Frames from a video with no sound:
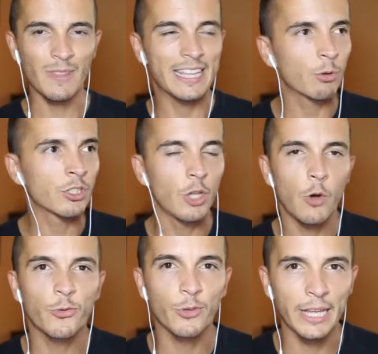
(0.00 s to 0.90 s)
There was
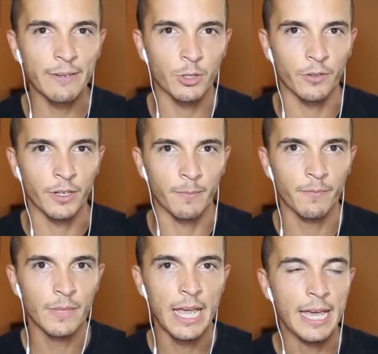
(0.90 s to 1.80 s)
no flavor of
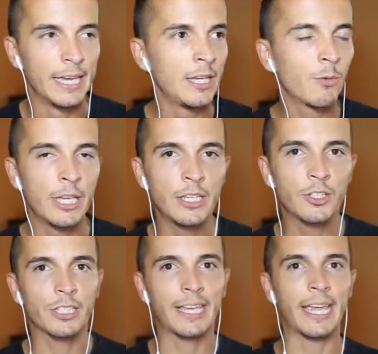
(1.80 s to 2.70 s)
him. He
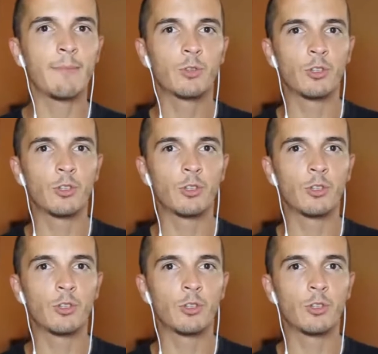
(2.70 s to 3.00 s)
just came